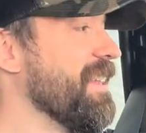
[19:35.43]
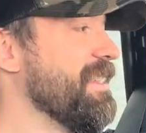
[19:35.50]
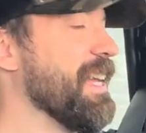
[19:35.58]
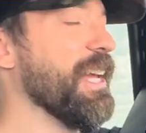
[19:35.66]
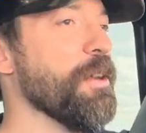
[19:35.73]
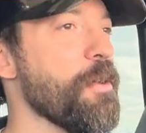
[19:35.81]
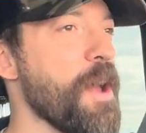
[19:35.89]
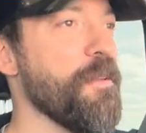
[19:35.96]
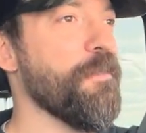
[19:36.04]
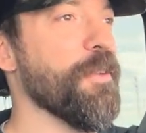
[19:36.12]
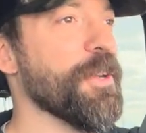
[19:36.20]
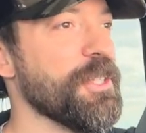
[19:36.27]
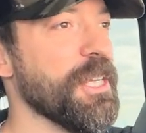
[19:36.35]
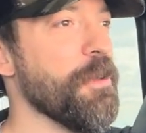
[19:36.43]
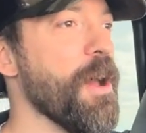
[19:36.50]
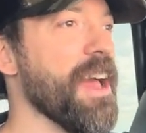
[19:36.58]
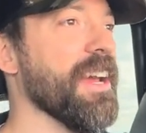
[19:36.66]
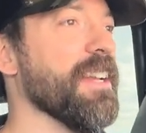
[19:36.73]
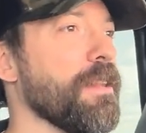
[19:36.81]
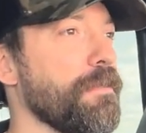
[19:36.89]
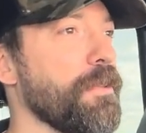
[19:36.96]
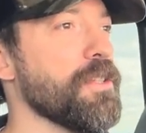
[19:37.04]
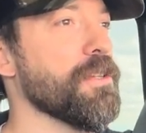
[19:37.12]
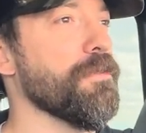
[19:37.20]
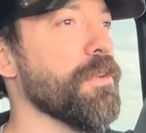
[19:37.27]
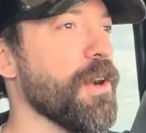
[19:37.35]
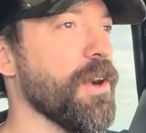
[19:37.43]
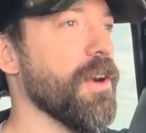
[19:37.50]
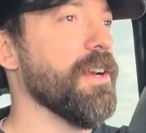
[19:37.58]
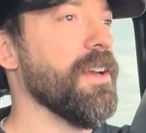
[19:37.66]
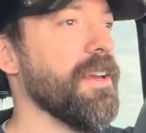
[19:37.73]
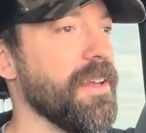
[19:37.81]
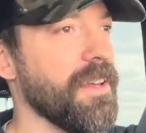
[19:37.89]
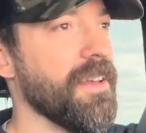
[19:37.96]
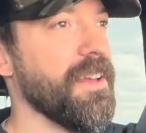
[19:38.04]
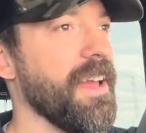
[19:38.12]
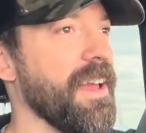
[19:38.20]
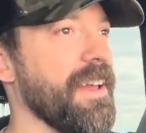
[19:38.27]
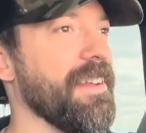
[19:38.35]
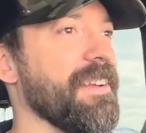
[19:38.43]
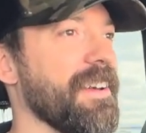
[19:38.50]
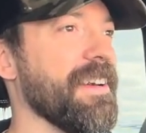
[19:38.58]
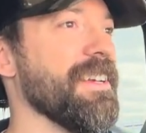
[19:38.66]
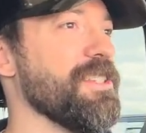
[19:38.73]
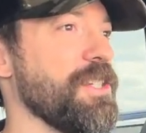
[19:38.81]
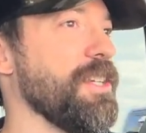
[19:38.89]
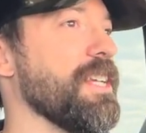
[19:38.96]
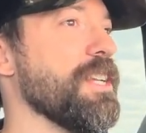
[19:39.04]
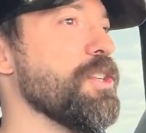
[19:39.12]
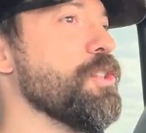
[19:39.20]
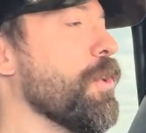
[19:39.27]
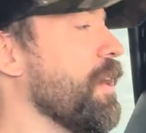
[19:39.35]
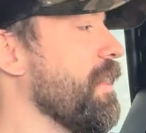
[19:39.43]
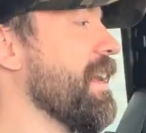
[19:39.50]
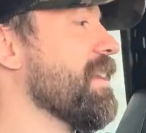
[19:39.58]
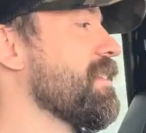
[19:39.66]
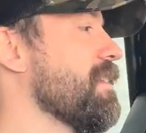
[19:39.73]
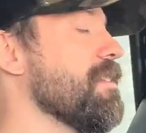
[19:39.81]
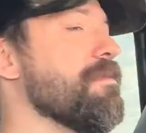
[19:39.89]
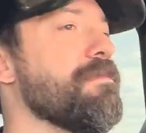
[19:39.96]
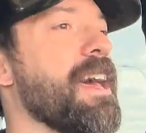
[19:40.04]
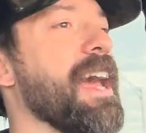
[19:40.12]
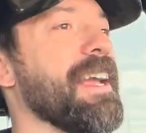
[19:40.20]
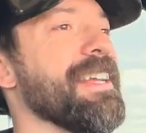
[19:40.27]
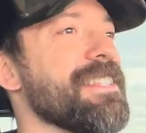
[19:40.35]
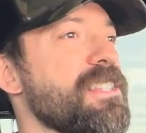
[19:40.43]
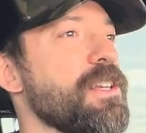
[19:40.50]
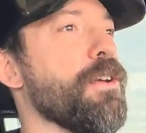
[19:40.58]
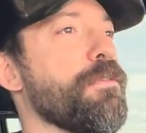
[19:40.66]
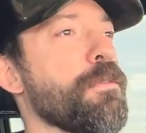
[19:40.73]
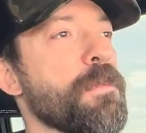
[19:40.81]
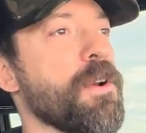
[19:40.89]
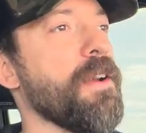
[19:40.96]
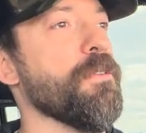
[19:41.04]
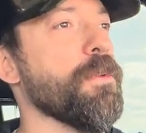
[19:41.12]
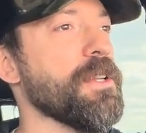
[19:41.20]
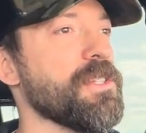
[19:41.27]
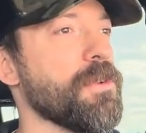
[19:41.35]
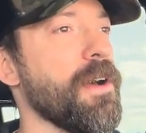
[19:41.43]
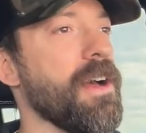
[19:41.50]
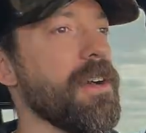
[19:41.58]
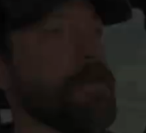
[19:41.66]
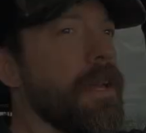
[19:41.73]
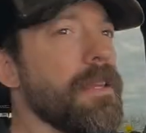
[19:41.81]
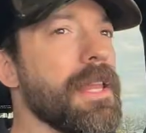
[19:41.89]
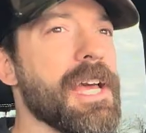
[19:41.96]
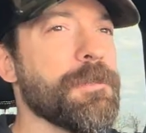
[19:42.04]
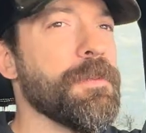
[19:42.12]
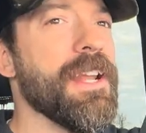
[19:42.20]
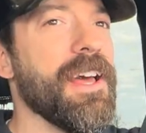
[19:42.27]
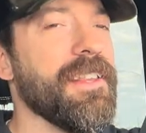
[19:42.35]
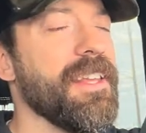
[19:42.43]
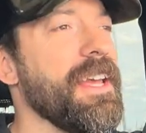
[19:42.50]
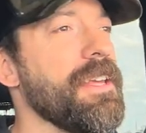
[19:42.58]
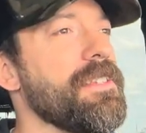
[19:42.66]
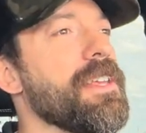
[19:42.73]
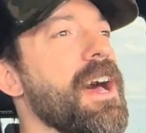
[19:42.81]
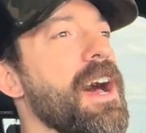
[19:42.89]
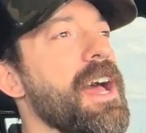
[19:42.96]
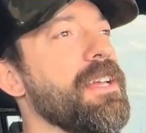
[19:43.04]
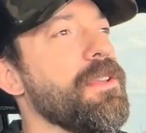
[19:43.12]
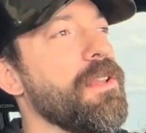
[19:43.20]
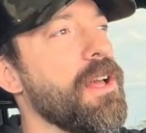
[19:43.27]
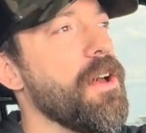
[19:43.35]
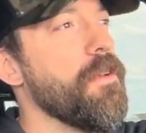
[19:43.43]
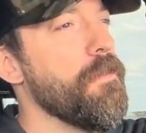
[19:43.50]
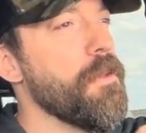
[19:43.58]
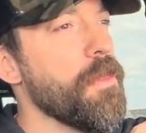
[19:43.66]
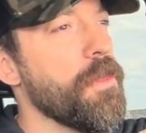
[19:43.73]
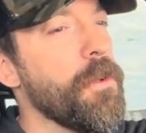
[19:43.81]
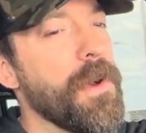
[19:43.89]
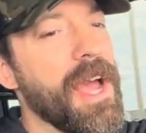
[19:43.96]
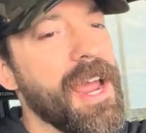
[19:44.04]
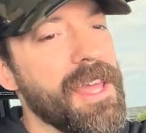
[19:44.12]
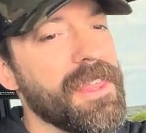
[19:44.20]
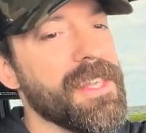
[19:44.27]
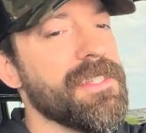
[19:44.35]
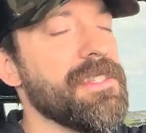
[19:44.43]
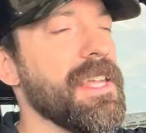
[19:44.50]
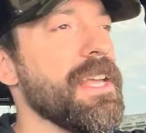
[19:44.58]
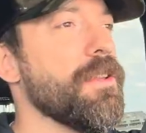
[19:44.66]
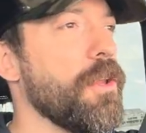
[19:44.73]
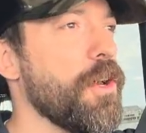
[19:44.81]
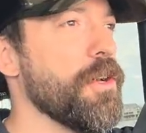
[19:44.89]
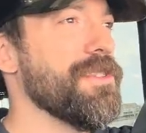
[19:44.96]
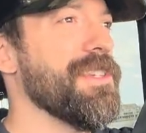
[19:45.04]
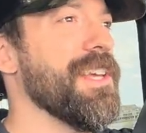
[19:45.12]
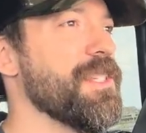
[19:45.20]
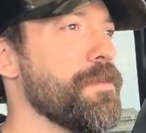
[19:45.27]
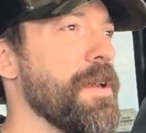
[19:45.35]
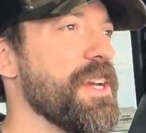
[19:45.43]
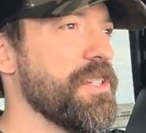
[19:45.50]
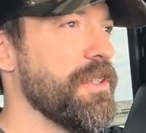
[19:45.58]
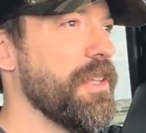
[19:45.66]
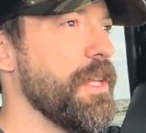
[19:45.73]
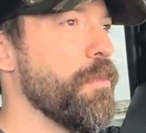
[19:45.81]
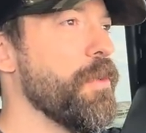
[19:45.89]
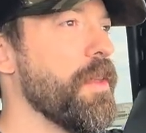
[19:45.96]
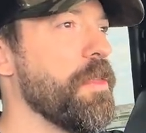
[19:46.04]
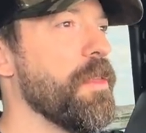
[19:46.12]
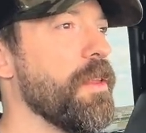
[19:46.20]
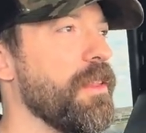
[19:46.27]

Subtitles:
Telluride for a G-Wagon in the future for her, and she can enjoy this and I can steal from her every once in a while. Last but not least, I love the way this thing looks, especially with the